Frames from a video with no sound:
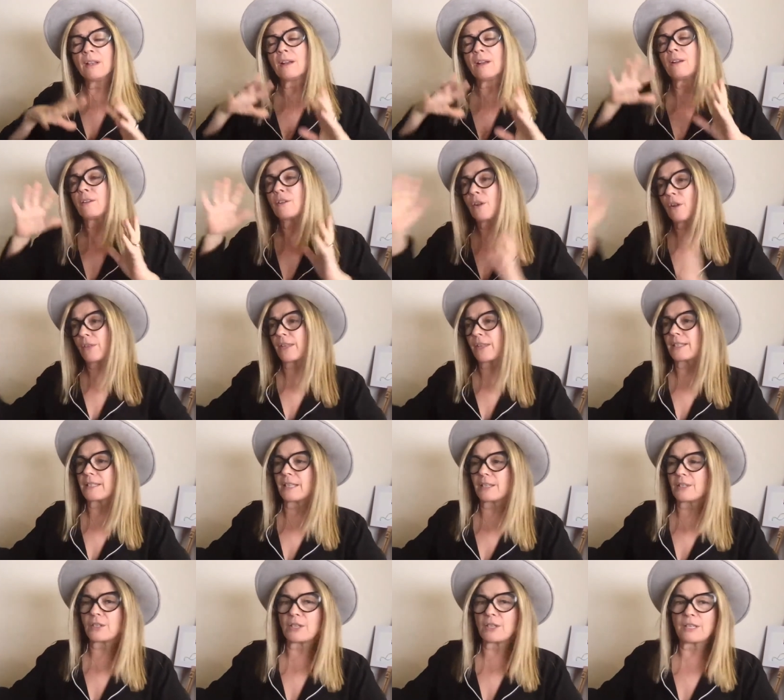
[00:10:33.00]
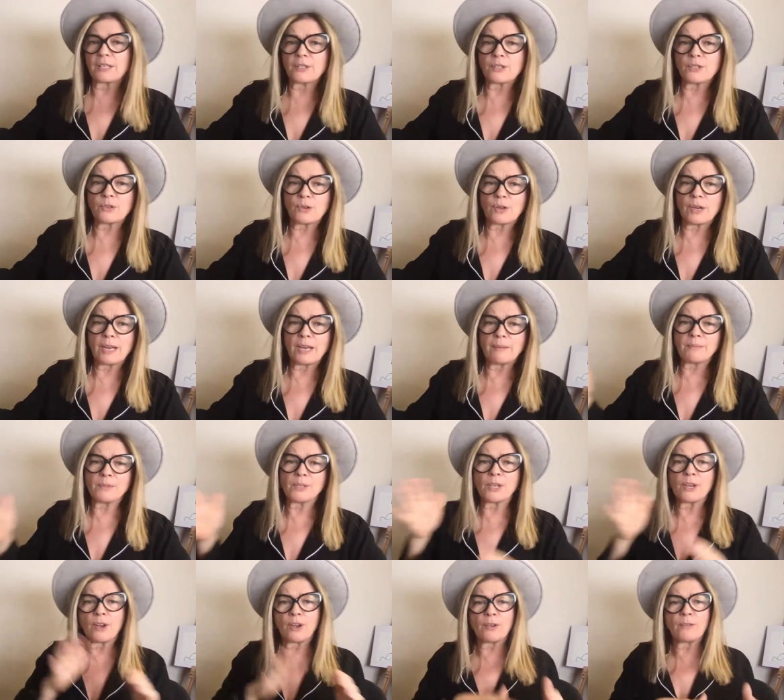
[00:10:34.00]
oh God, that's such an extreme to
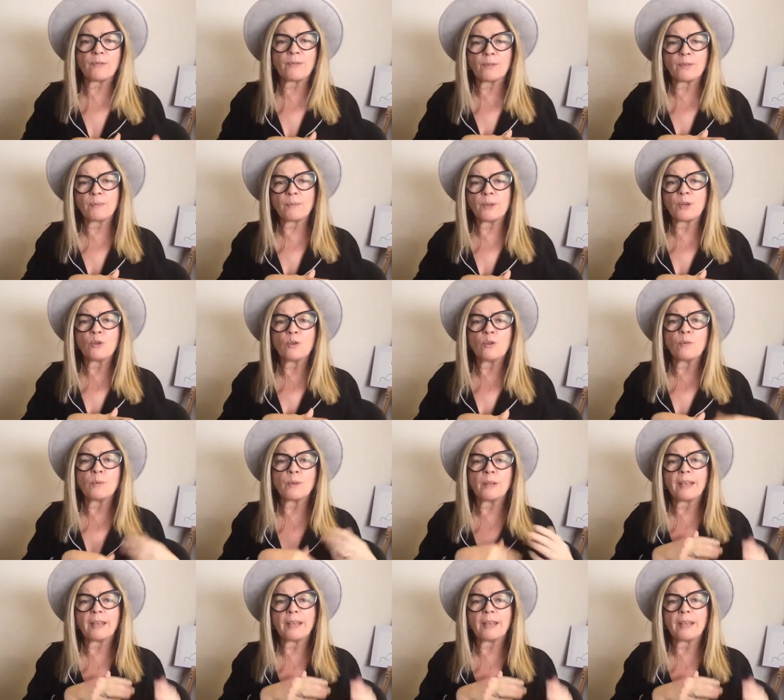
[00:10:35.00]
go from a normal